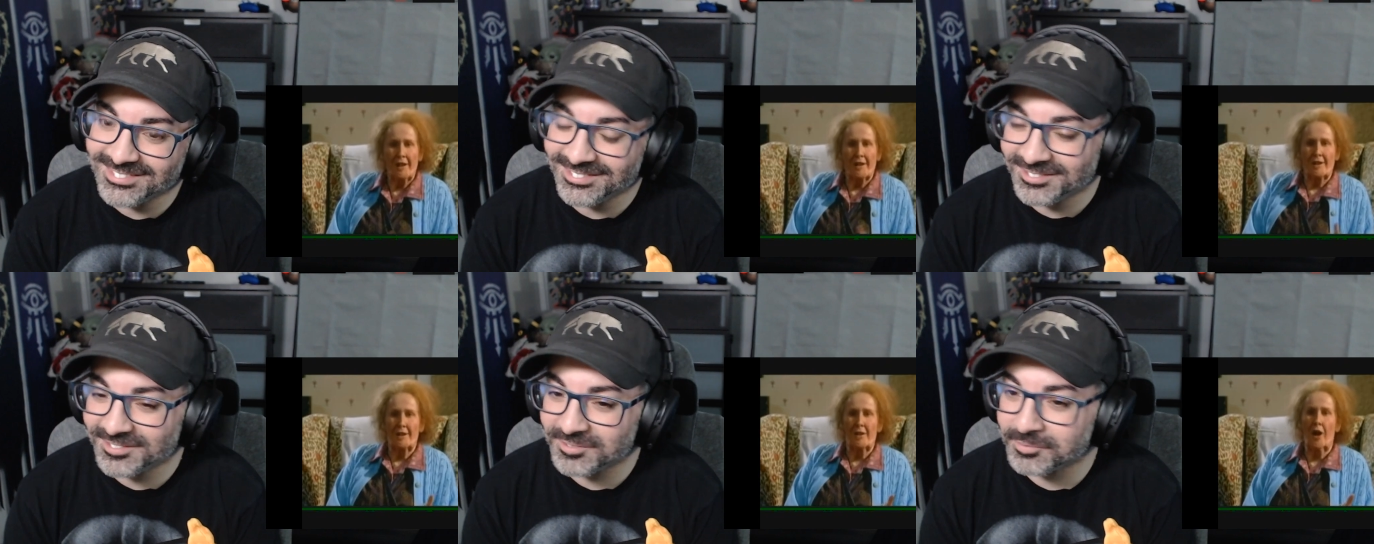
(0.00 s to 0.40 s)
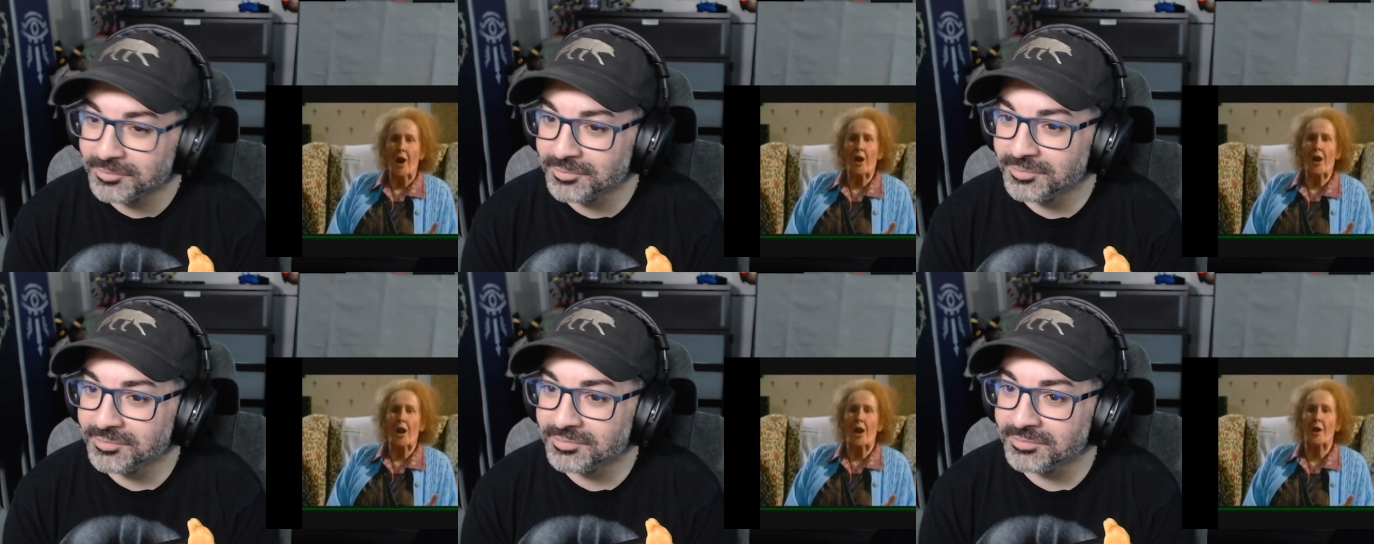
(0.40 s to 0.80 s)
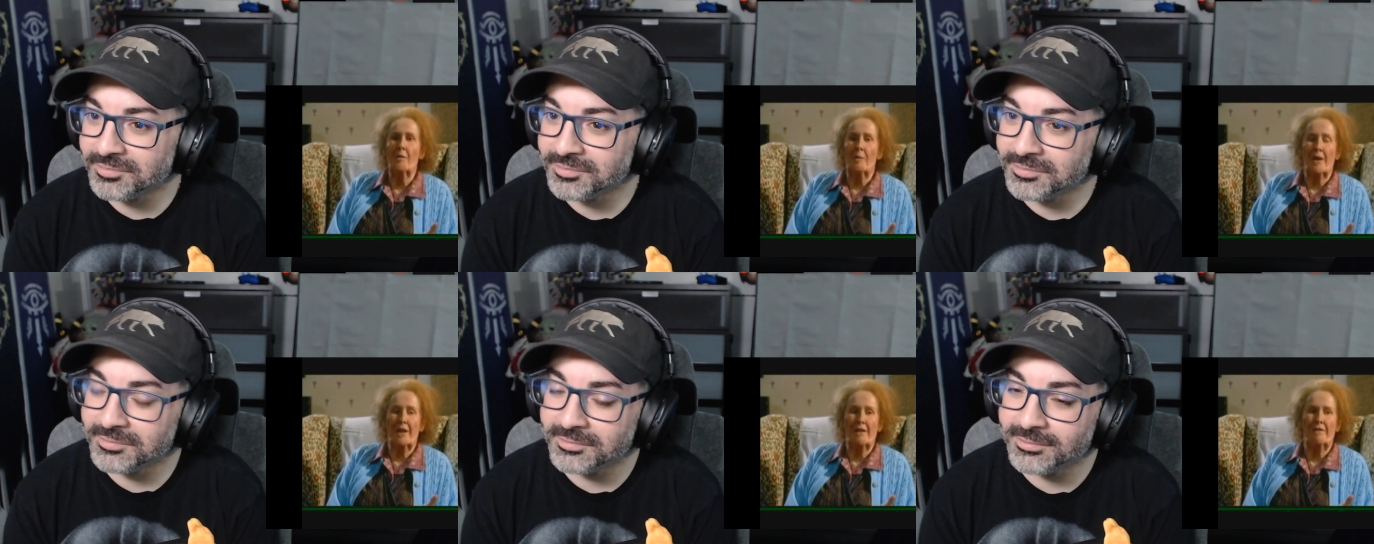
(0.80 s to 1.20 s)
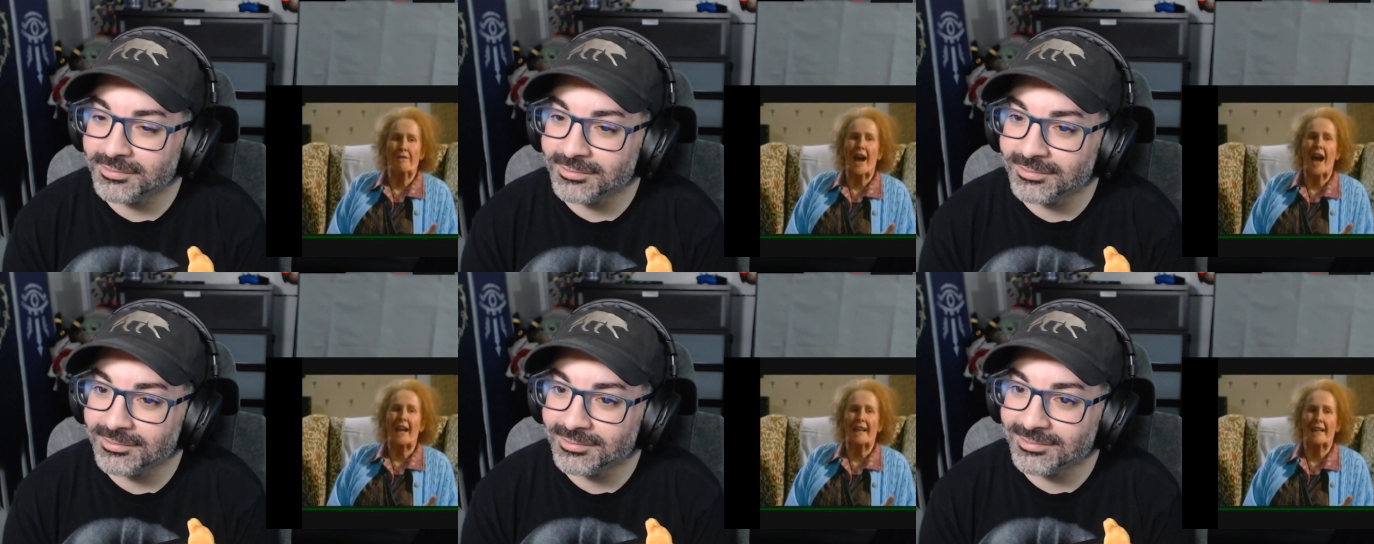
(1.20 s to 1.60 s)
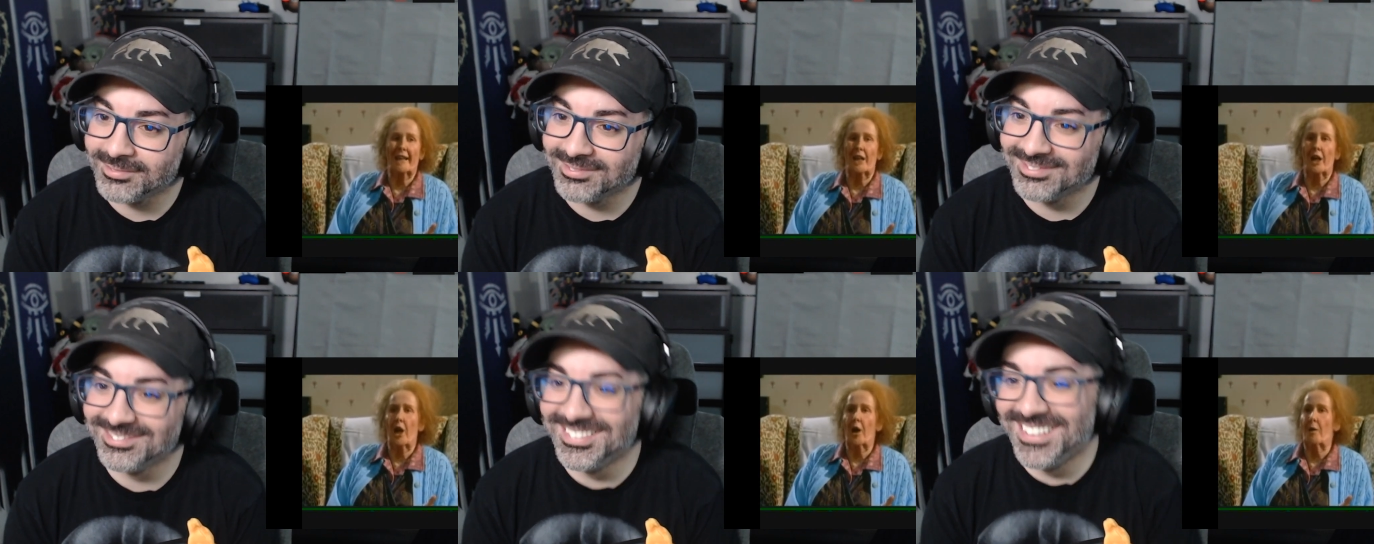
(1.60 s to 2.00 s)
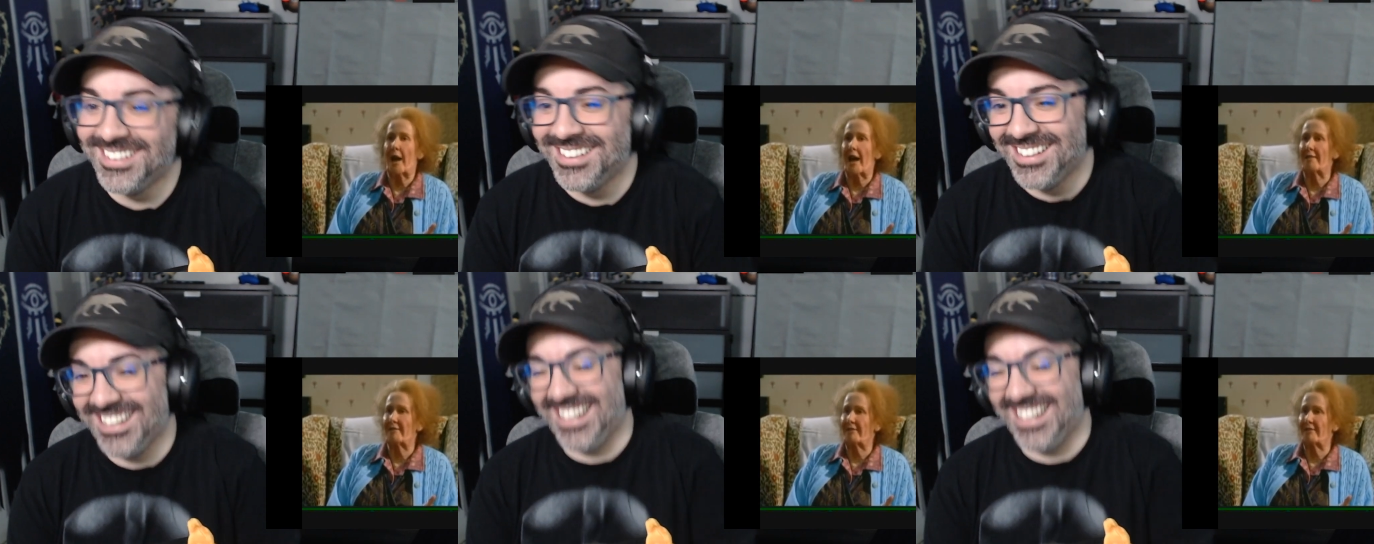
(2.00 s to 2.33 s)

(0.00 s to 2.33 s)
Speaker 1: Not loopy fucking loopy. They've,